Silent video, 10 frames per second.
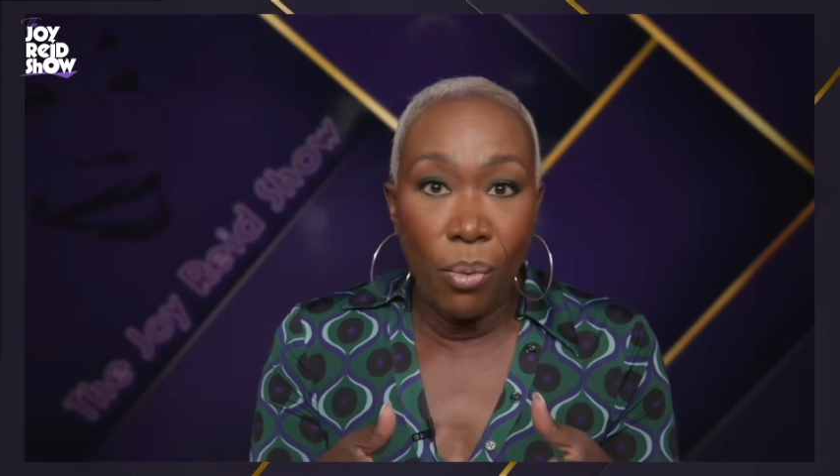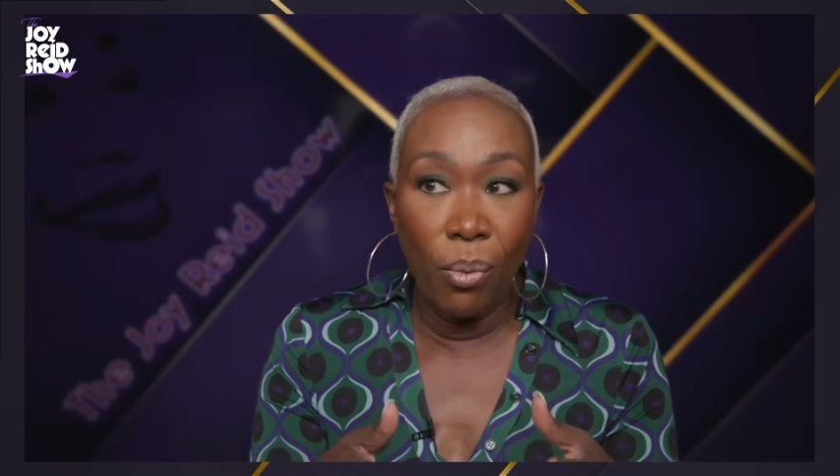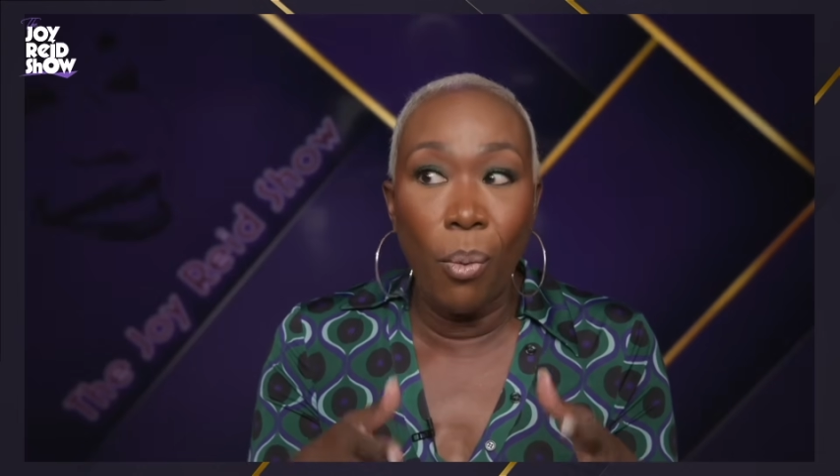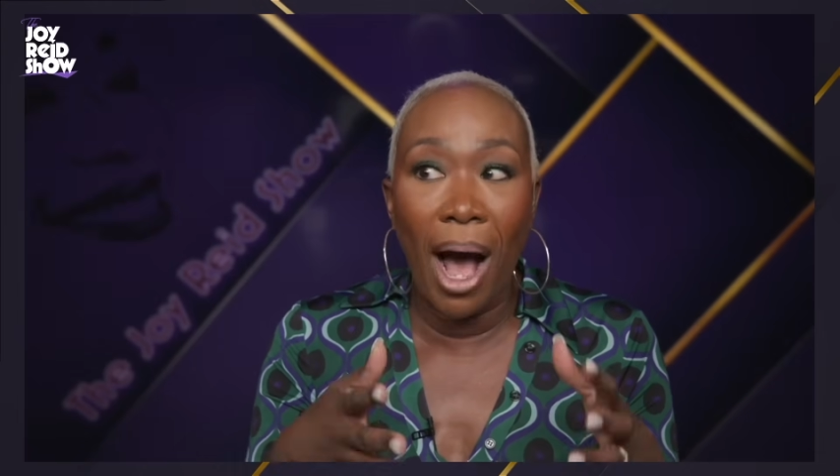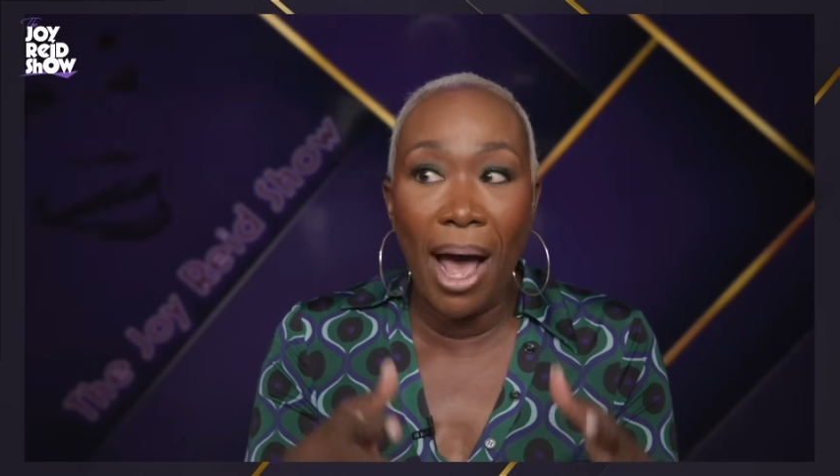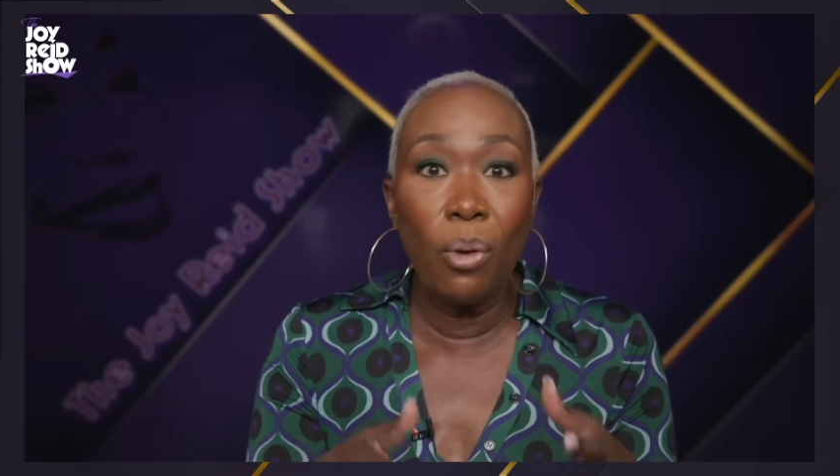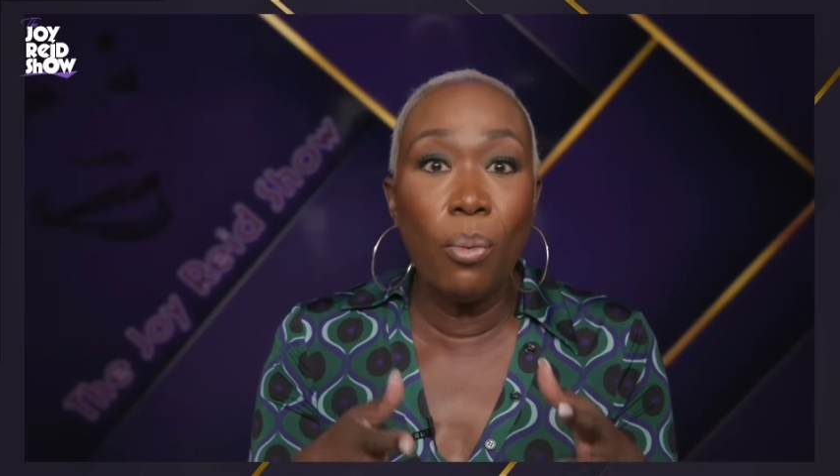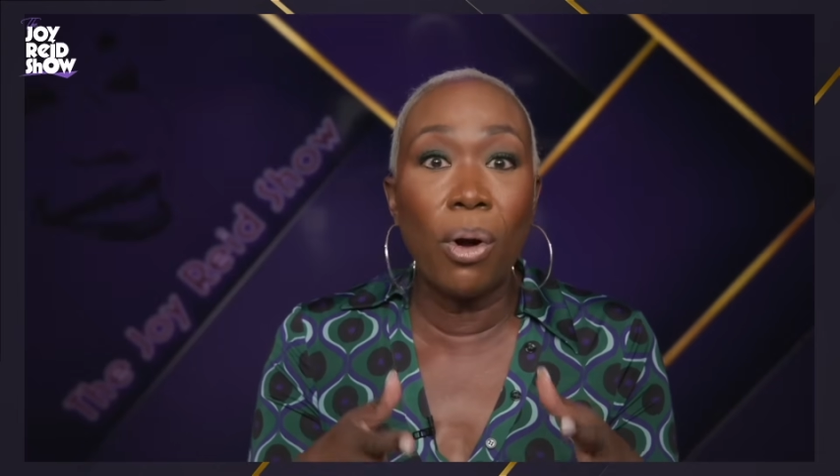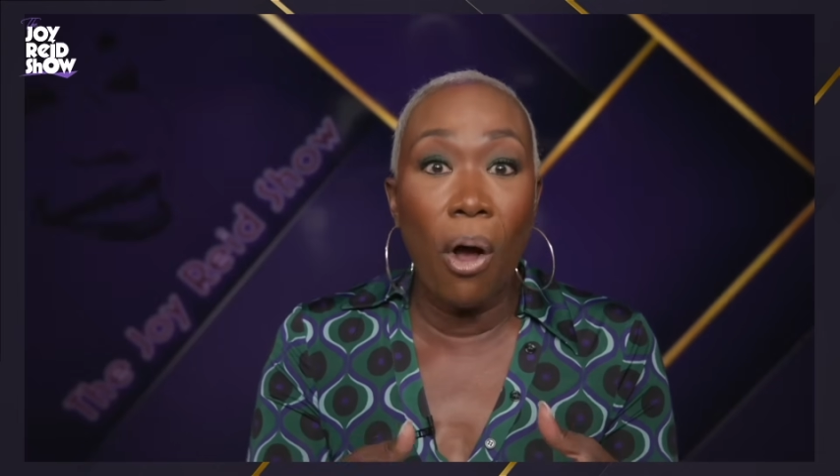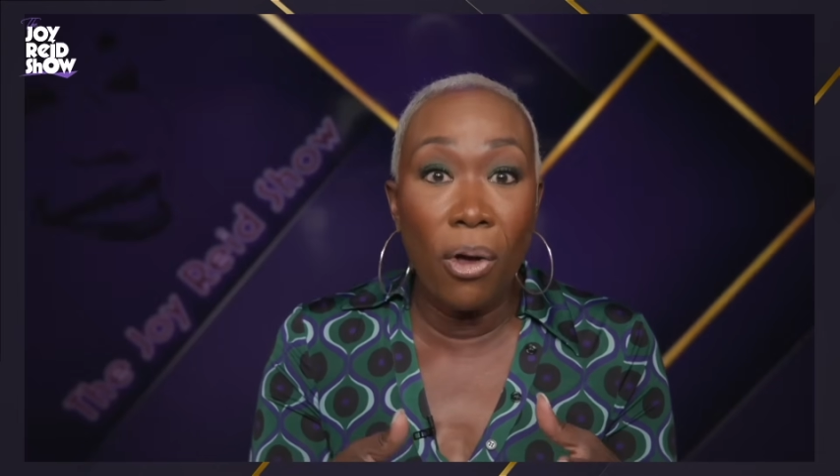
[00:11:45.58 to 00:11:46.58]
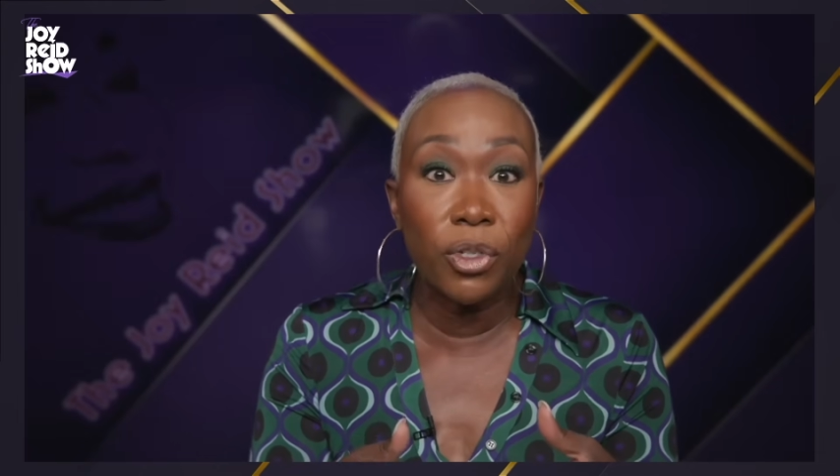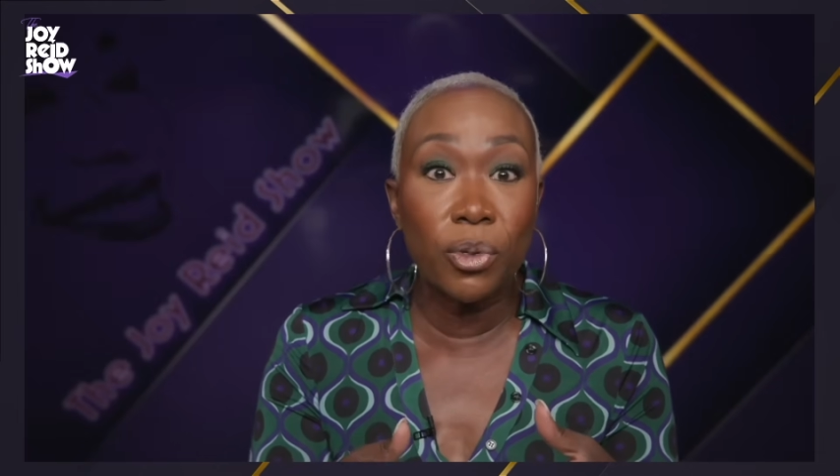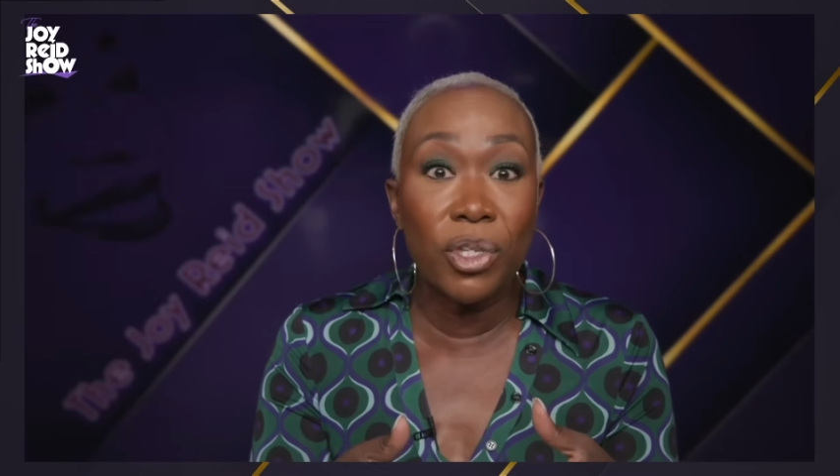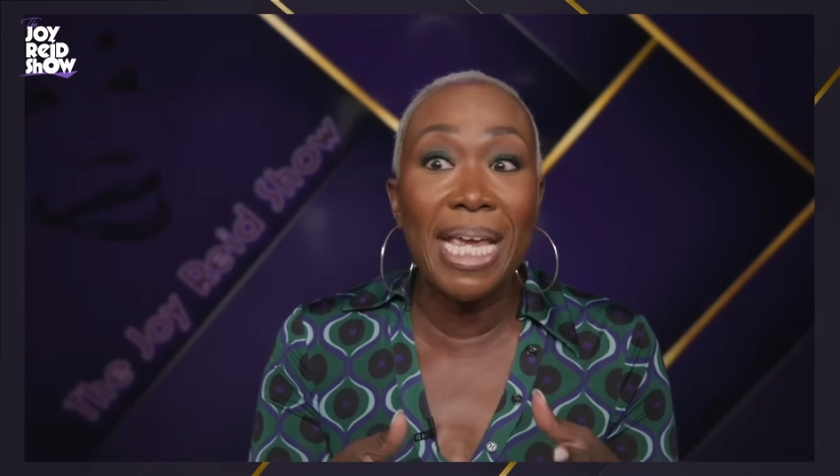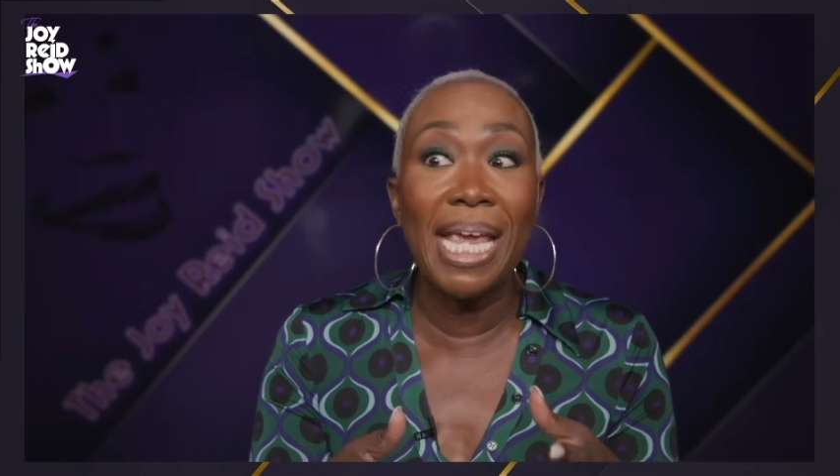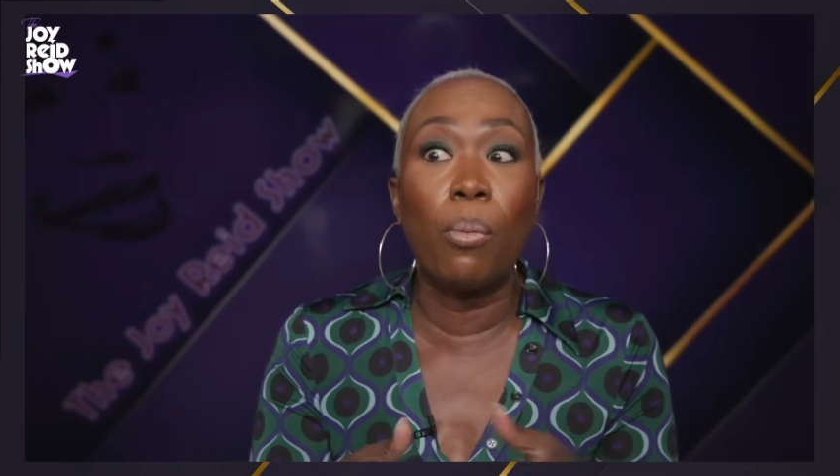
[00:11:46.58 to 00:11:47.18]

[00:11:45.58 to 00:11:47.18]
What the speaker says: While we're also saying, yeah,